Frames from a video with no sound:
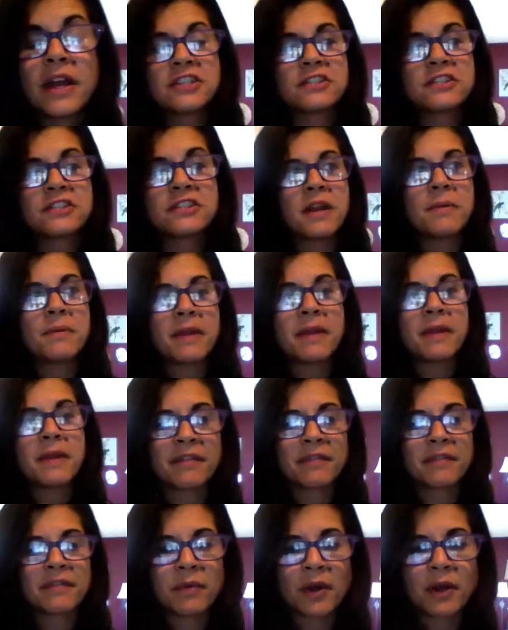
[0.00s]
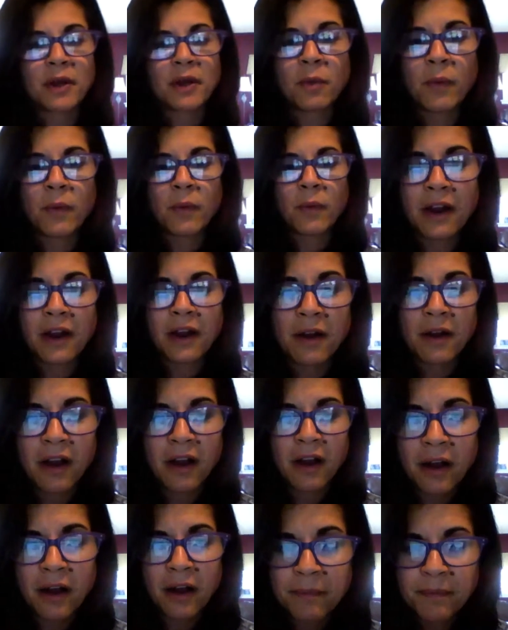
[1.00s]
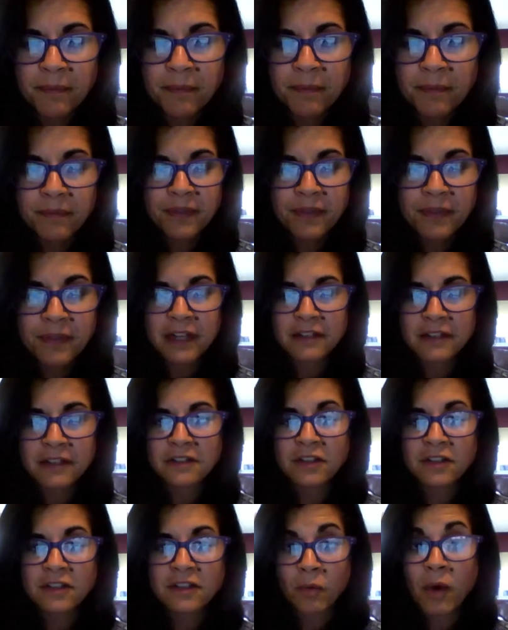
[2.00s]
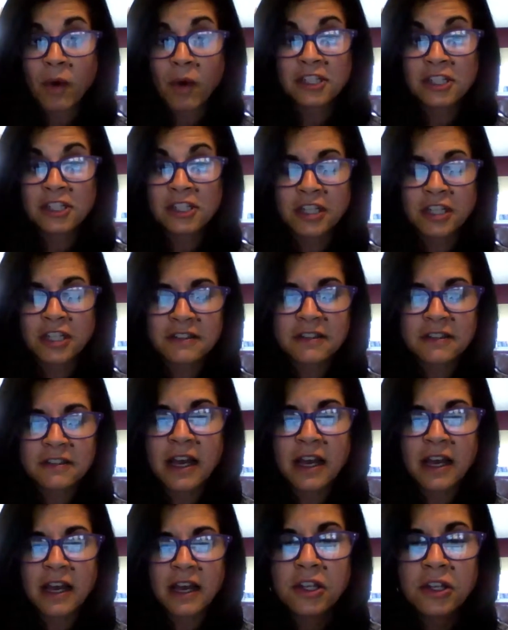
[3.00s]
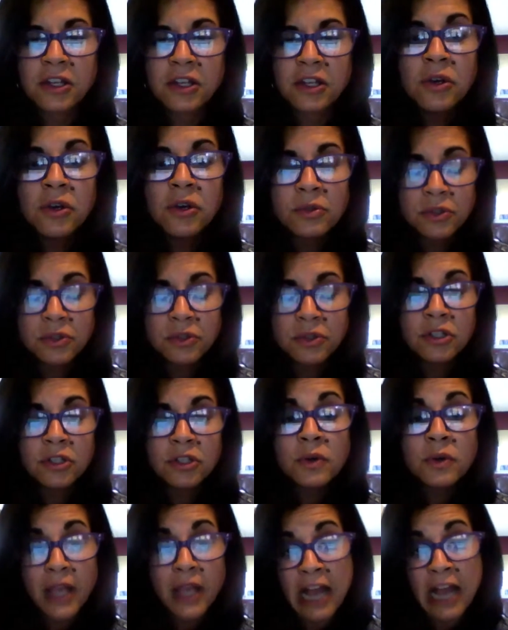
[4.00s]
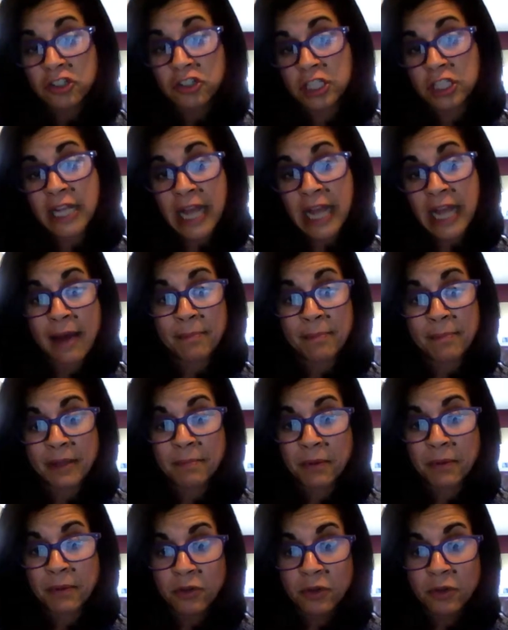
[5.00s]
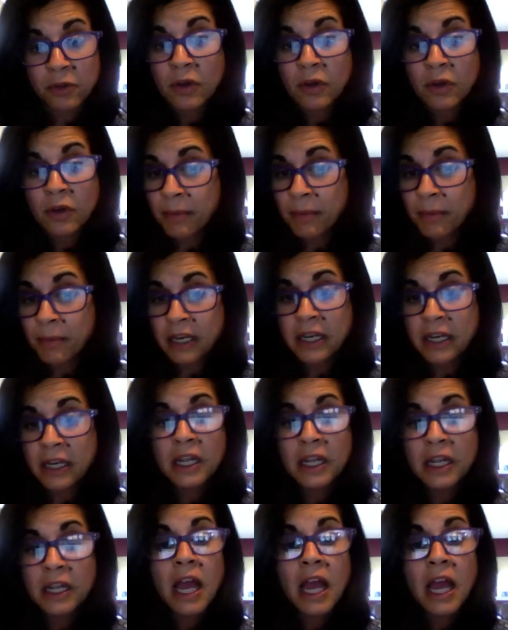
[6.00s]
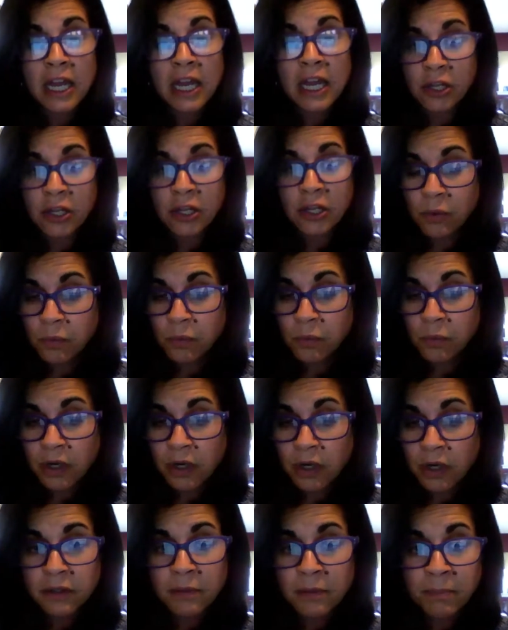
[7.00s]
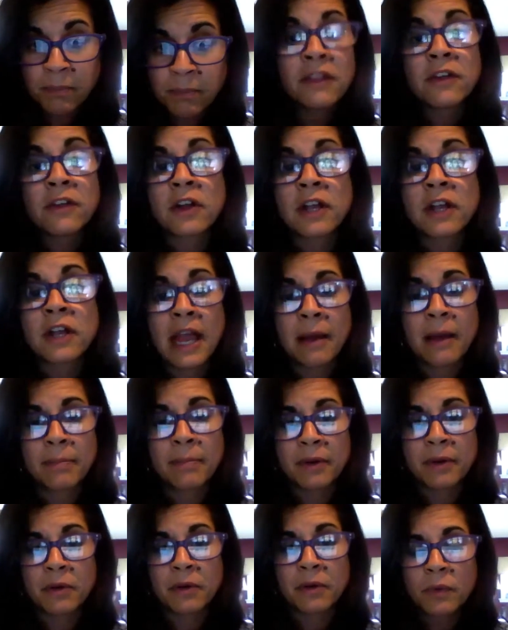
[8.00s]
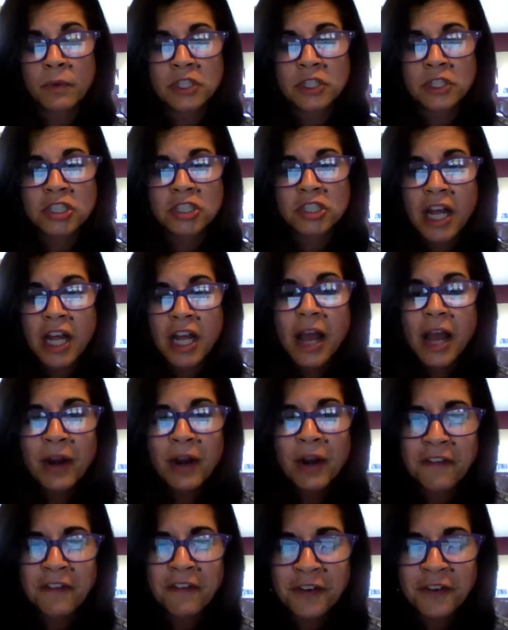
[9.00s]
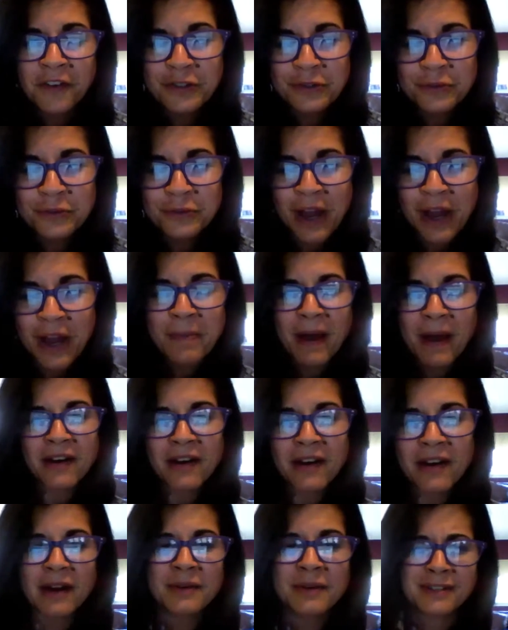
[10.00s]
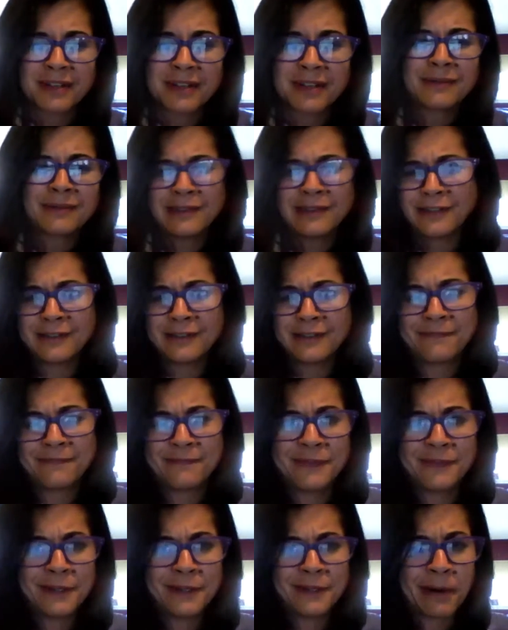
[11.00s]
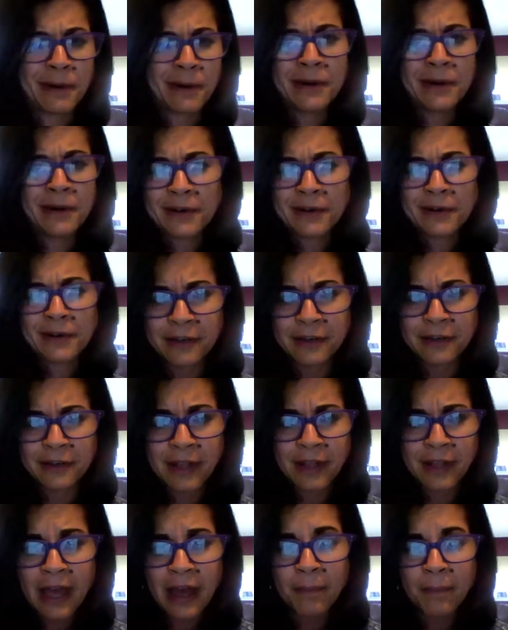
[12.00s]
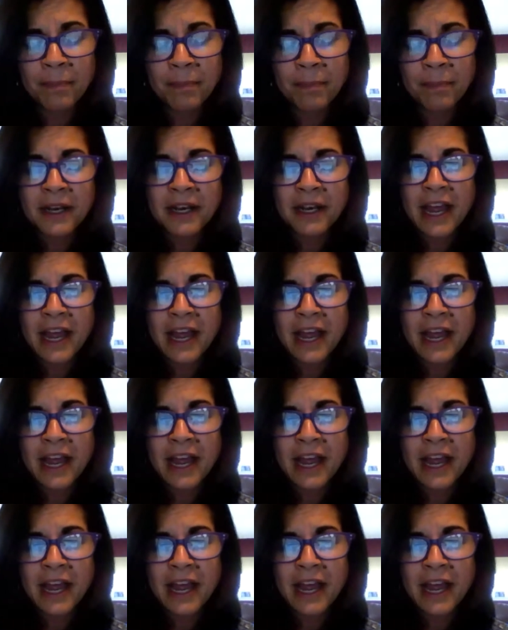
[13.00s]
I just want to make everyone aware um, that's going to watch this that you you actually cap people. You come in and you will be their capper. Which when I first read about it, I was like, well, your your partner can do that. But